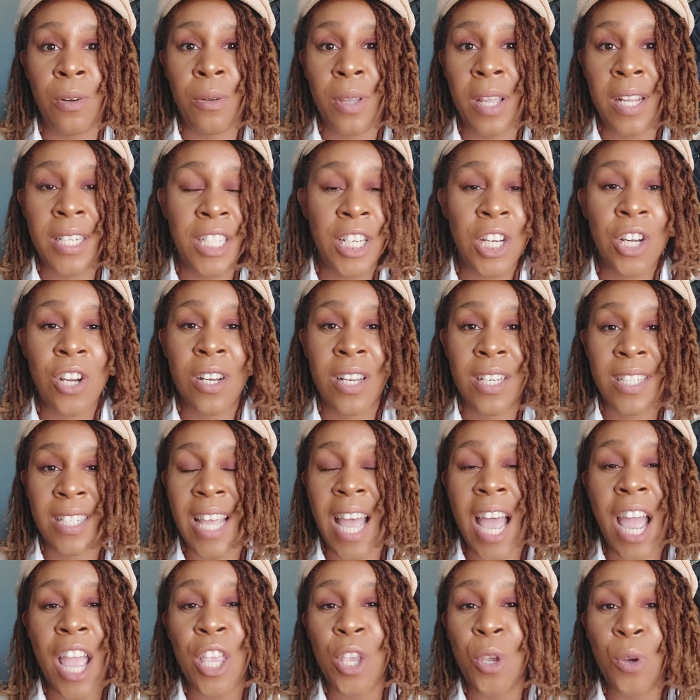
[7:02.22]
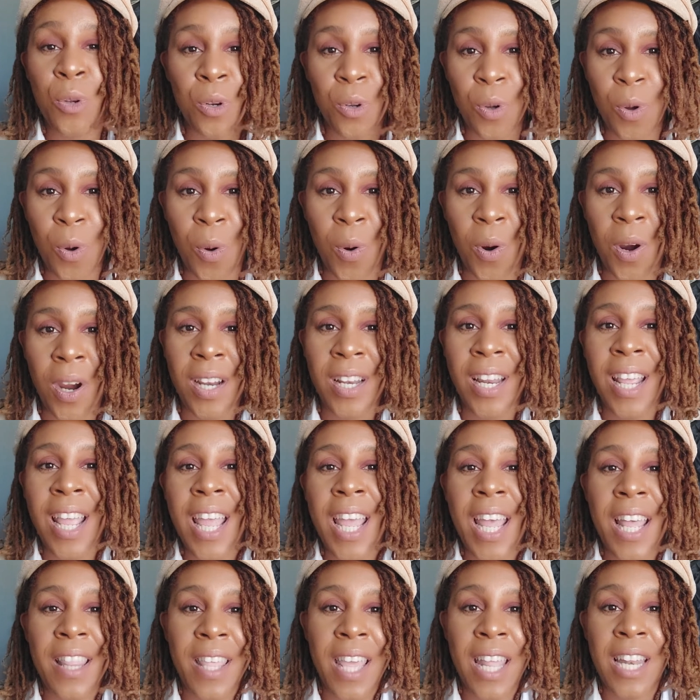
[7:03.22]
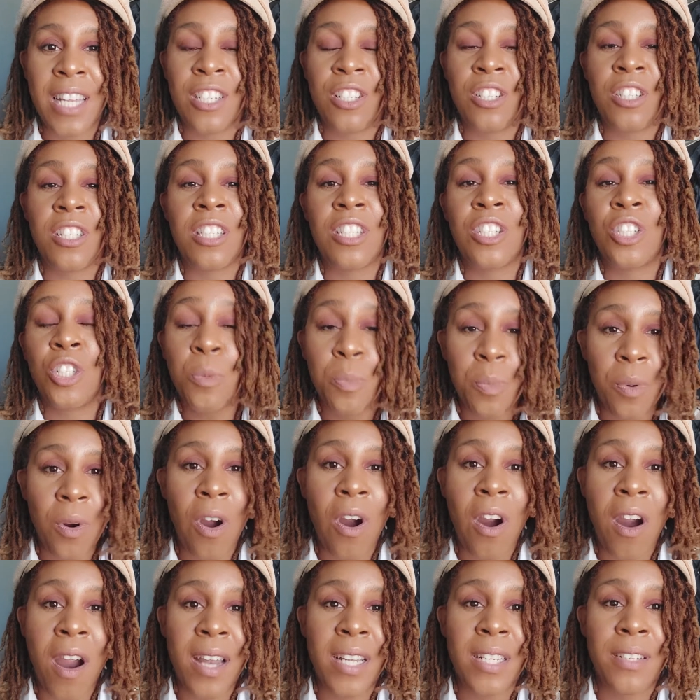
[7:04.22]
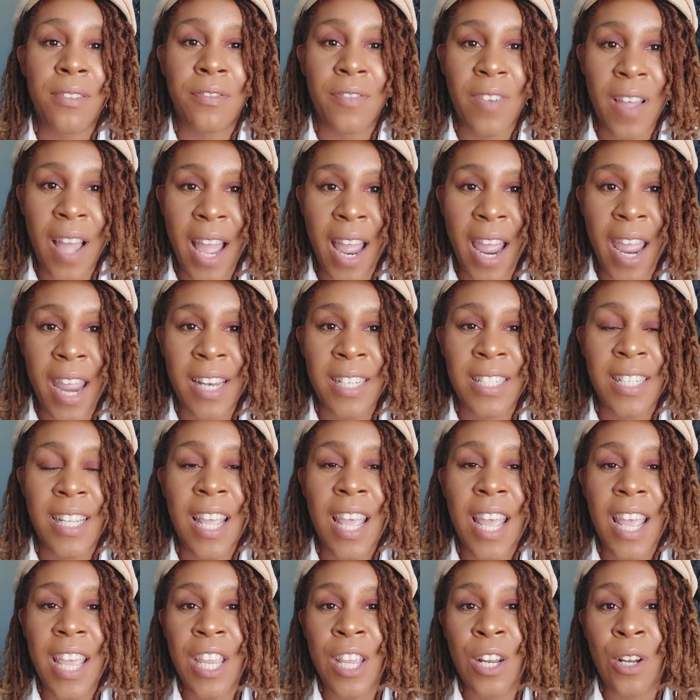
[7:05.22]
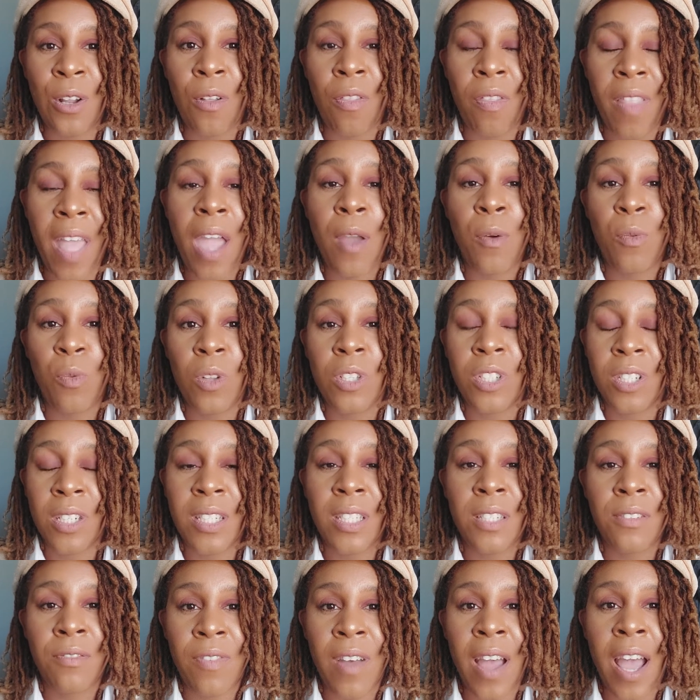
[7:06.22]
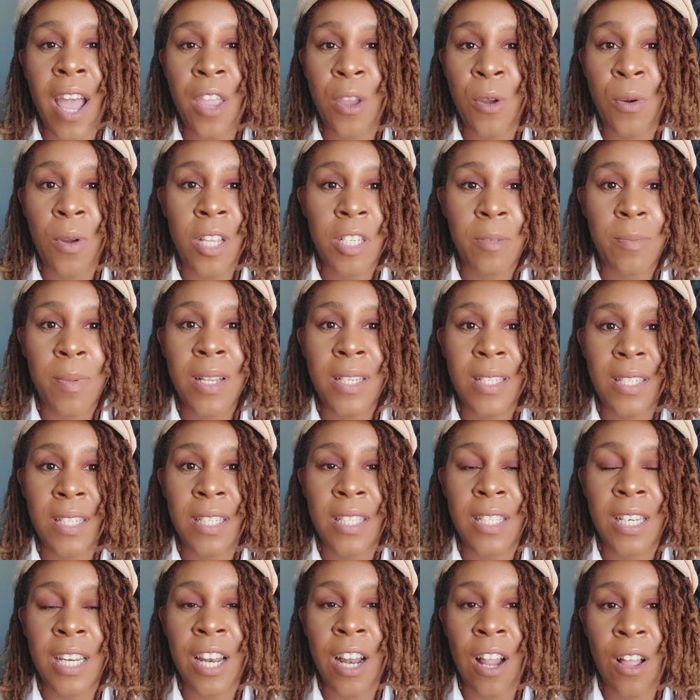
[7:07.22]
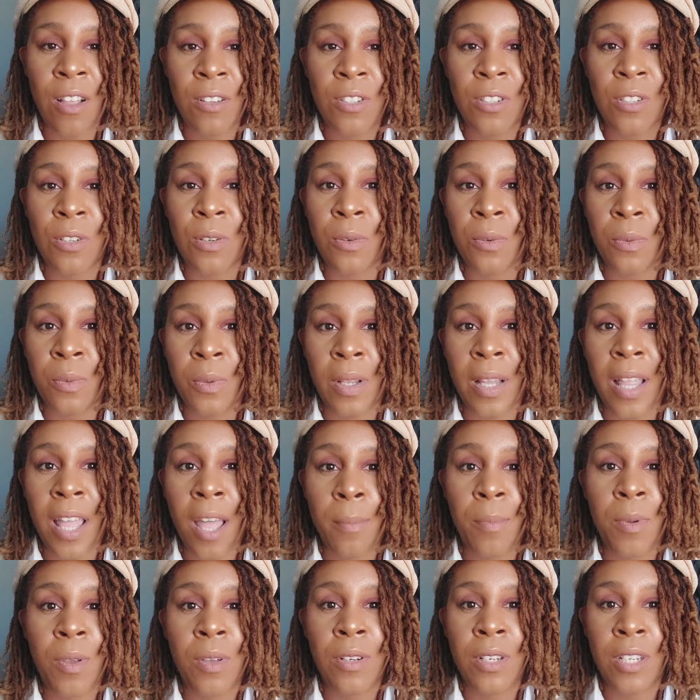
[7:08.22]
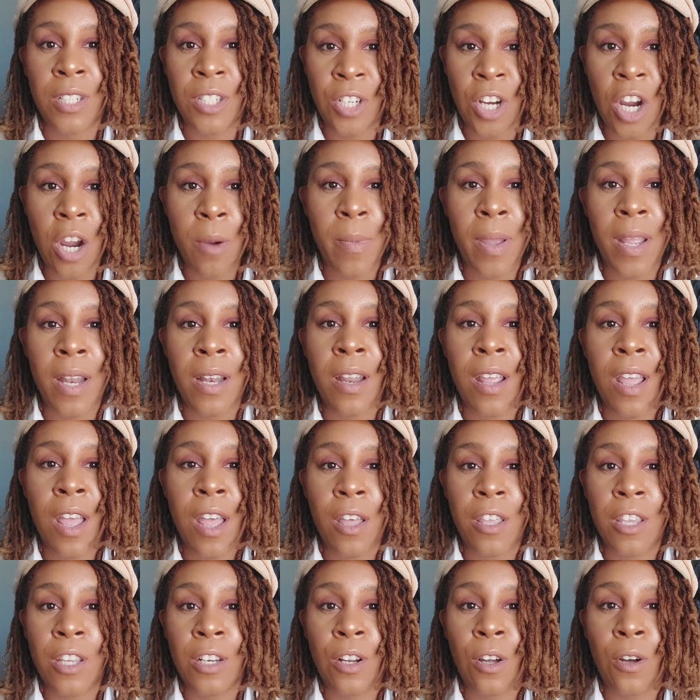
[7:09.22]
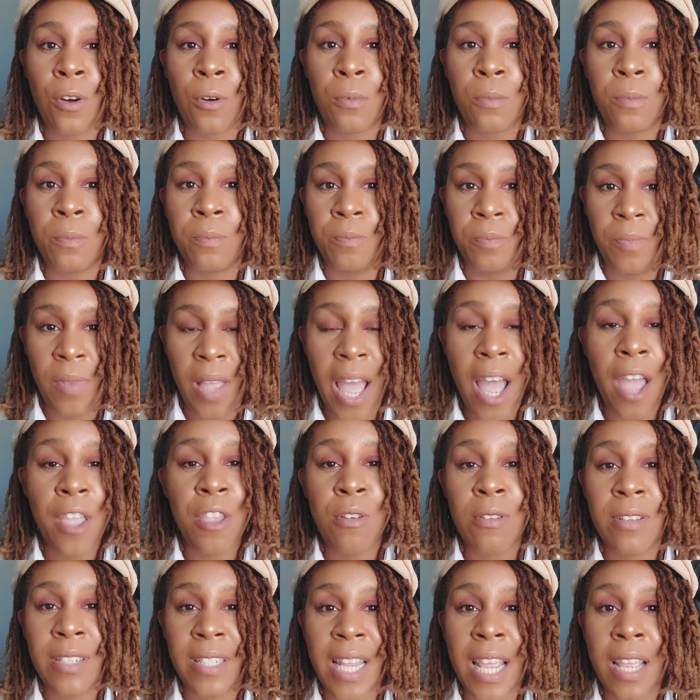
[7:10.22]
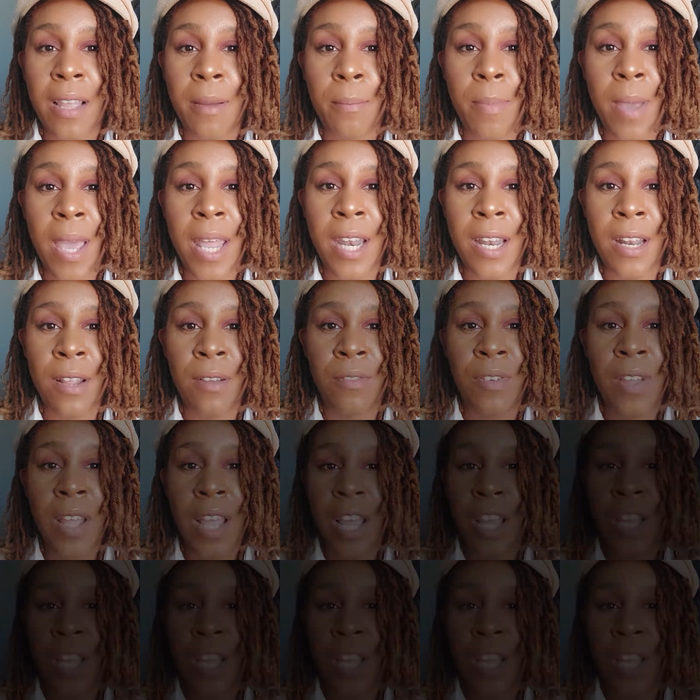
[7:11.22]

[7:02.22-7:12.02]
interior design unicorn that is super hard to find, that will justify your expenses, and it also will help you determine, how you stay competitive.